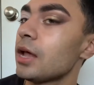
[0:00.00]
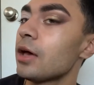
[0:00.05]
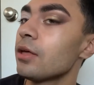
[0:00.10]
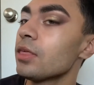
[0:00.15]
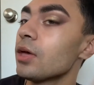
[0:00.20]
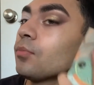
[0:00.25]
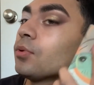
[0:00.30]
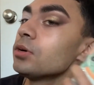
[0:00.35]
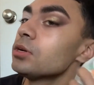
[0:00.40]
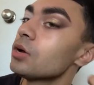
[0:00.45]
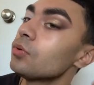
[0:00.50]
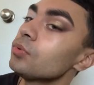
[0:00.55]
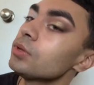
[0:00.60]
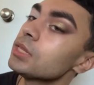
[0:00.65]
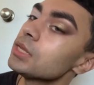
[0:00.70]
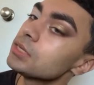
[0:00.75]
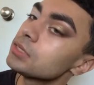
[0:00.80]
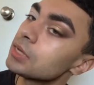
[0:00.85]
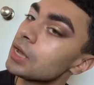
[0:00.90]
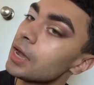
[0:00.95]
that we're done with
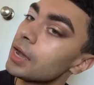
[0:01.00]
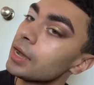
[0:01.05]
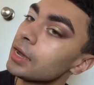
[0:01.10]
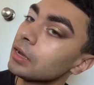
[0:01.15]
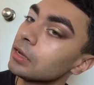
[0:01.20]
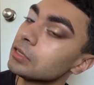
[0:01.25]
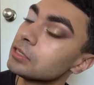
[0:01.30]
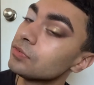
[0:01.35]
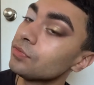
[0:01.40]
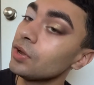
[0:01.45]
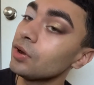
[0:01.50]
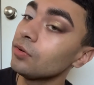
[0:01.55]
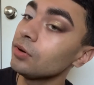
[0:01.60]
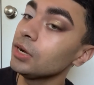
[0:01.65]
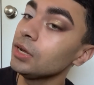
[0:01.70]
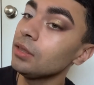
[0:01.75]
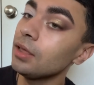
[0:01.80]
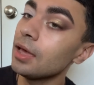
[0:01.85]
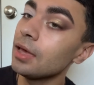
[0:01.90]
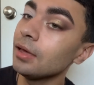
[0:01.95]
this eye, it's
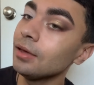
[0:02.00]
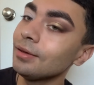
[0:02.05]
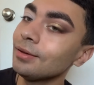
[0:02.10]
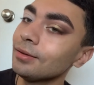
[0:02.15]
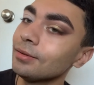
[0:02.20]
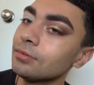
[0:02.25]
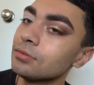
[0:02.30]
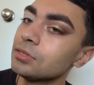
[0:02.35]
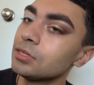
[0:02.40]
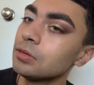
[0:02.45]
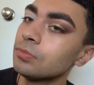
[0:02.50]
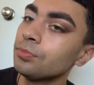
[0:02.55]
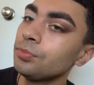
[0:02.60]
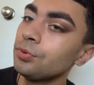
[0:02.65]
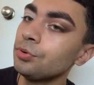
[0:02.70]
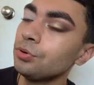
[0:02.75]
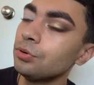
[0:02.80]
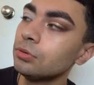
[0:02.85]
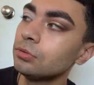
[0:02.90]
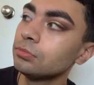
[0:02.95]
very like
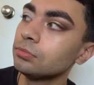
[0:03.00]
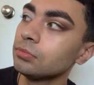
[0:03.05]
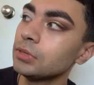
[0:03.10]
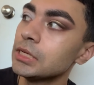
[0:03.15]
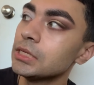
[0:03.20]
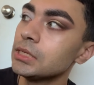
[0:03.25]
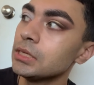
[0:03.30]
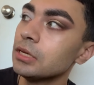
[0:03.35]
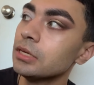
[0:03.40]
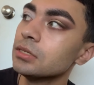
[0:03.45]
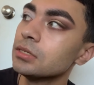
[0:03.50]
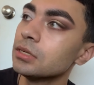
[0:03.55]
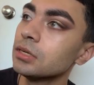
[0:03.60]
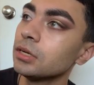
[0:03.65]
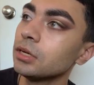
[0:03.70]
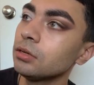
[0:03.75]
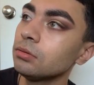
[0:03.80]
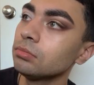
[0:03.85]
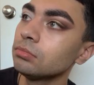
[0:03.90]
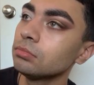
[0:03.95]
simple, it's
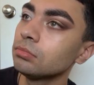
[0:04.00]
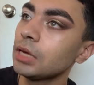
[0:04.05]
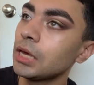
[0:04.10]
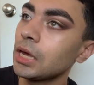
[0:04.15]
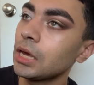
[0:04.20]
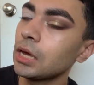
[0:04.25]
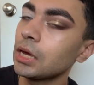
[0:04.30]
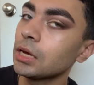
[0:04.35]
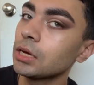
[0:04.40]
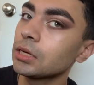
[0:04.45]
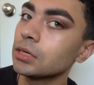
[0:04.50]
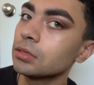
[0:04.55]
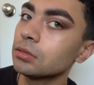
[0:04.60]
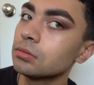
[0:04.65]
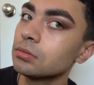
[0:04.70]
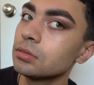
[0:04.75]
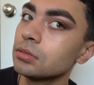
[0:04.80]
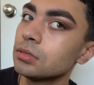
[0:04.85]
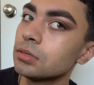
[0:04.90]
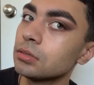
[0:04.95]
easy.
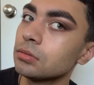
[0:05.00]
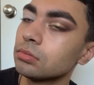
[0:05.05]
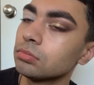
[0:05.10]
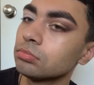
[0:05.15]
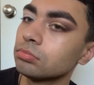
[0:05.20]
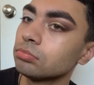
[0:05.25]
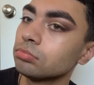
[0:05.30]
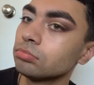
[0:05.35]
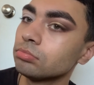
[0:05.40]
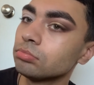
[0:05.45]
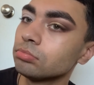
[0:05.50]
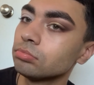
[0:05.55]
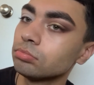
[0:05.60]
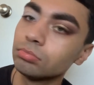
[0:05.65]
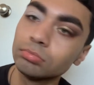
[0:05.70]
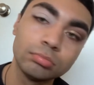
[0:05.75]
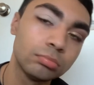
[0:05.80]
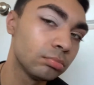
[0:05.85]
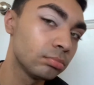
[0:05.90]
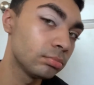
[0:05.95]
And
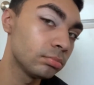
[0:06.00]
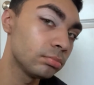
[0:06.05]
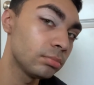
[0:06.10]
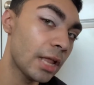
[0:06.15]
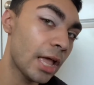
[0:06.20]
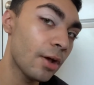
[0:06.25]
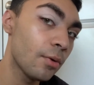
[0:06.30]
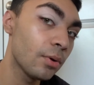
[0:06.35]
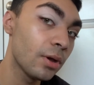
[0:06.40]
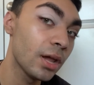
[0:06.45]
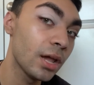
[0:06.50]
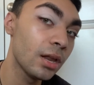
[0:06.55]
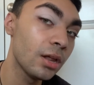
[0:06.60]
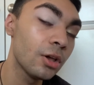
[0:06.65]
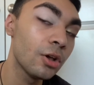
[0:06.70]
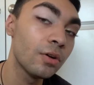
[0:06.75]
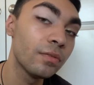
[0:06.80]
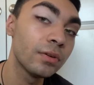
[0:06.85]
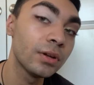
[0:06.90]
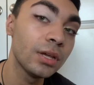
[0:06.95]
now we're heading
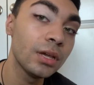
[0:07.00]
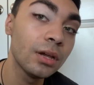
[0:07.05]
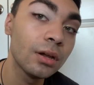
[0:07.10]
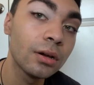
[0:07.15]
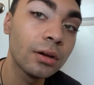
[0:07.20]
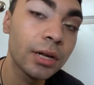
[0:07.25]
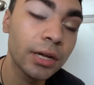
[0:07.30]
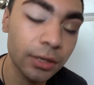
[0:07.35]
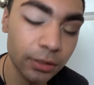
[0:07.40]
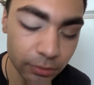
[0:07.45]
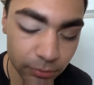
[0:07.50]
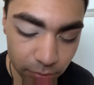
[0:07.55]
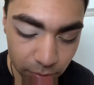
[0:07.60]
over here now.